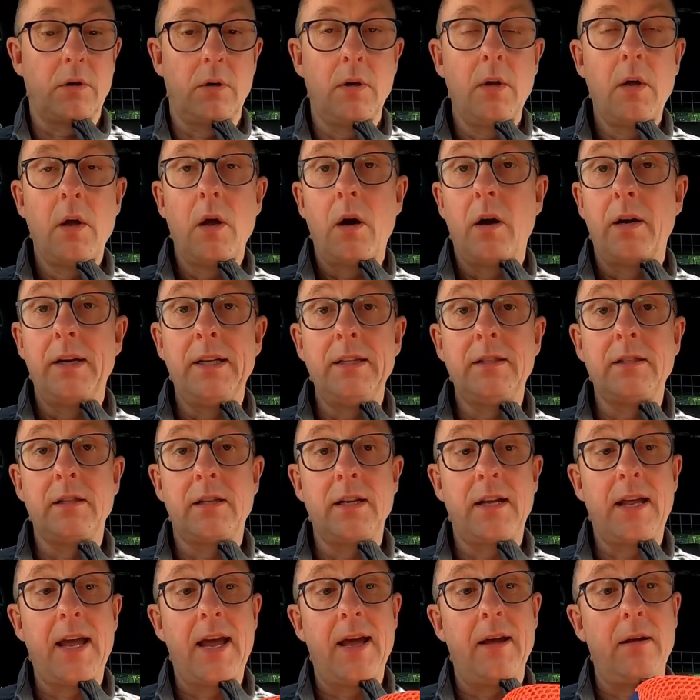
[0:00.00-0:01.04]
So I
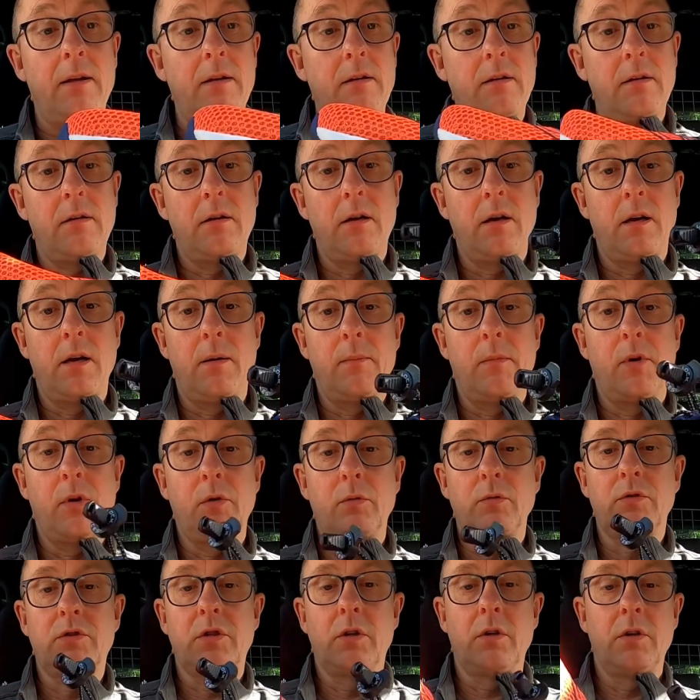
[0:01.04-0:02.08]
needed to get
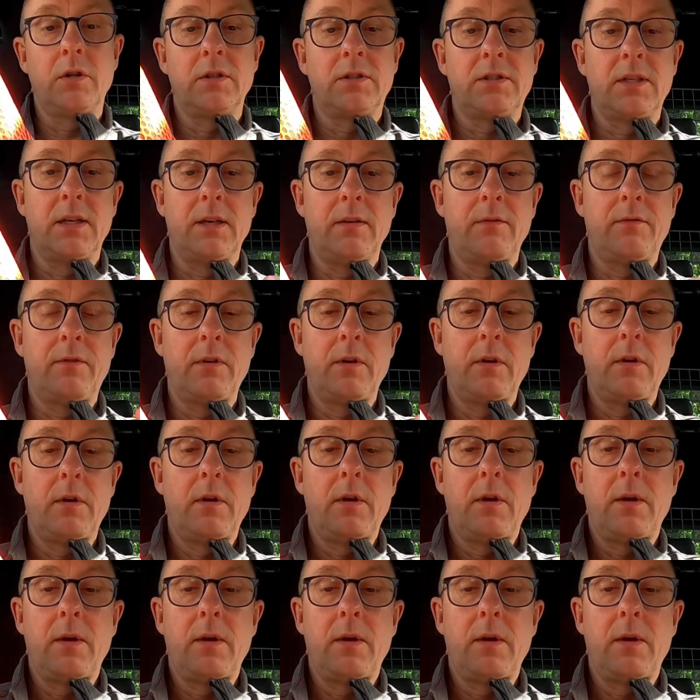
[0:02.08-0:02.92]
an alternative,